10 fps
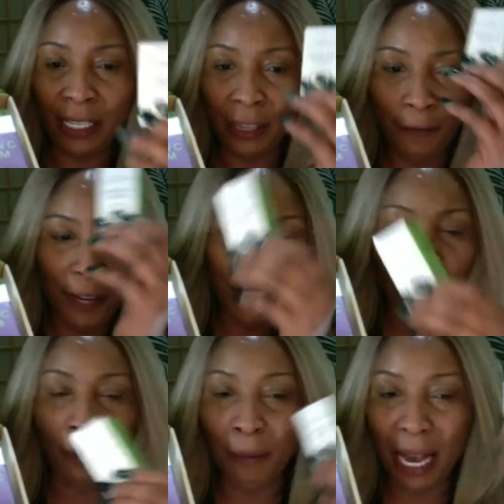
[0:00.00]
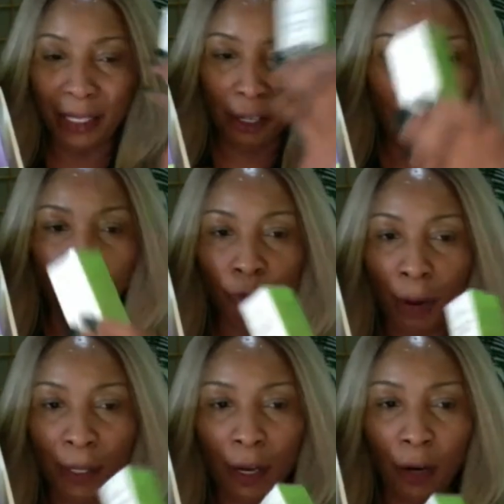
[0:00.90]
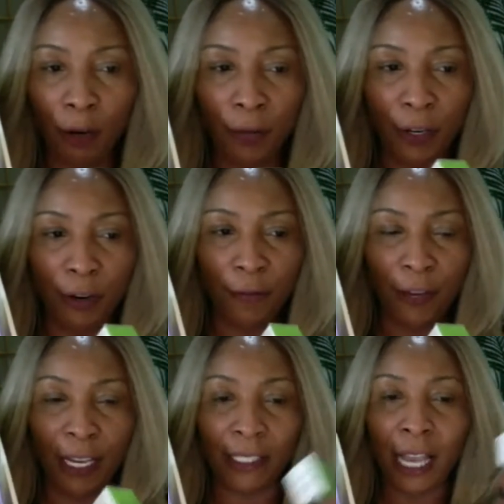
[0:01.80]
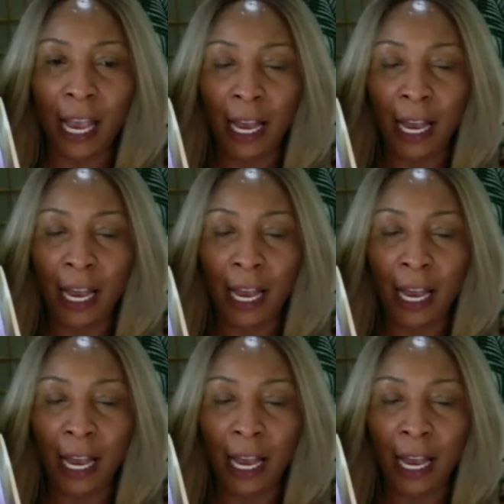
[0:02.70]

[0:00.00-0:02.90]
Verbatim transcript: It's a facial mask. You're going to rub it all over your face.